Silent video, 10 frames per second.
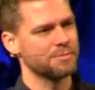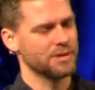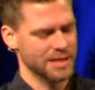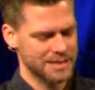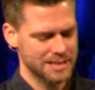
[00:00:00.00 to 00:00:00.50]

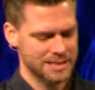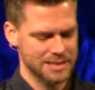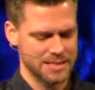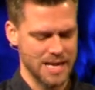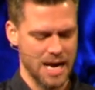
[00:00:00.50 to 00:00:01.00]
that this is
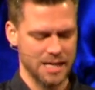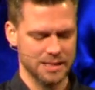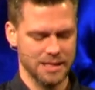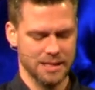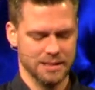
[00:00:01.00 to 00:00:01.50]
not
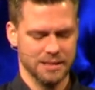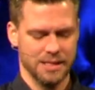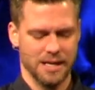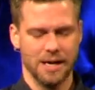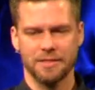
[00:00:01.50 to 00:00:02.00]

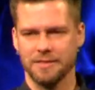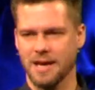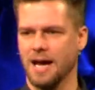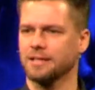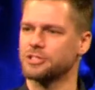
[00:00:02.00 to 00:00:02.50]
a
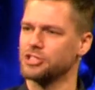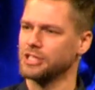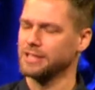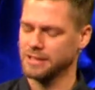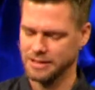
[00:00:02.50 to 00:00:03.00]

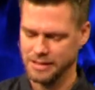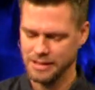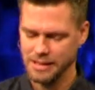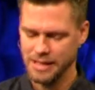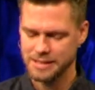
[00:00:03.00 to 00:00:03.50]
theology.
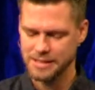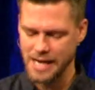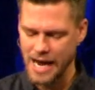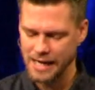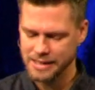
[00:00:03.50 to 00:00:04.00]
It's an
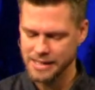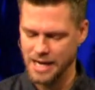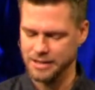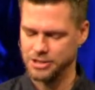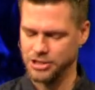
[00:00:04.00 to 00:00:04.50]

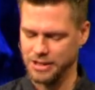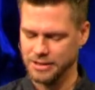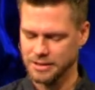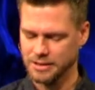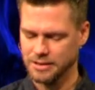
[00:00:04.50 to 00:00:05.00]
ideology.
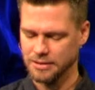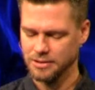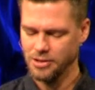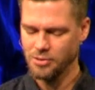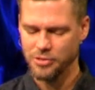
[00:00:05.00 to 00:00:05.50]

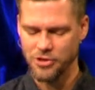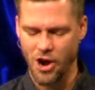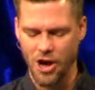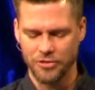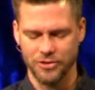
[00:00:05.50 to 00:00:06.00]
What the
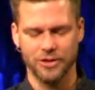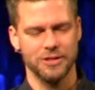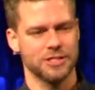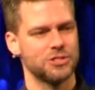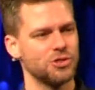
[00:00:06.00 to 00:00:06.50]
author
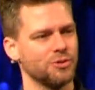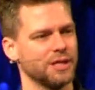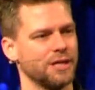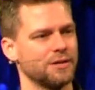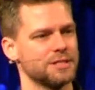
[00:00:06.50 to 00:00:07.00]
is doing
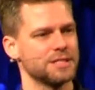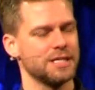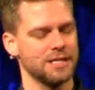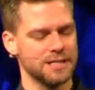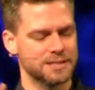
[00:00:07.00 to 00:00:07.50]
here is
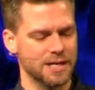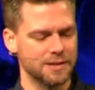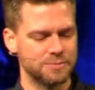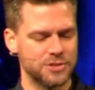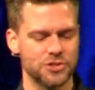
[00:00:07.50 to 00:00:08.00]
he is
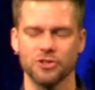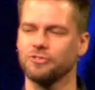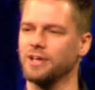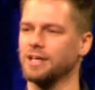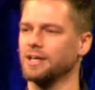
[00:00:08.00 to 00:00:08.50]

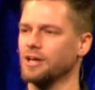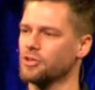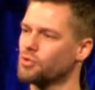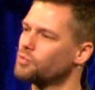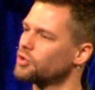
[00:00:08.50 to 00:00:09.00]
observing
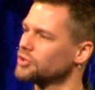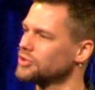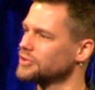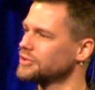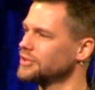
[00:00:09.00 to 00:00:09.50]
the
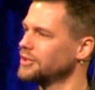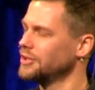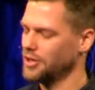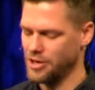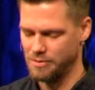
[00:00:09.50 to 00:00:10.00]
world
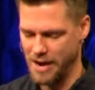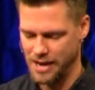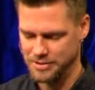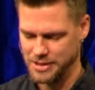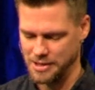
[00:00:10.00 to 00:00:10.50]

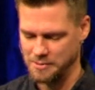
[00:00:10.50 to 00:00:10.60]
around him.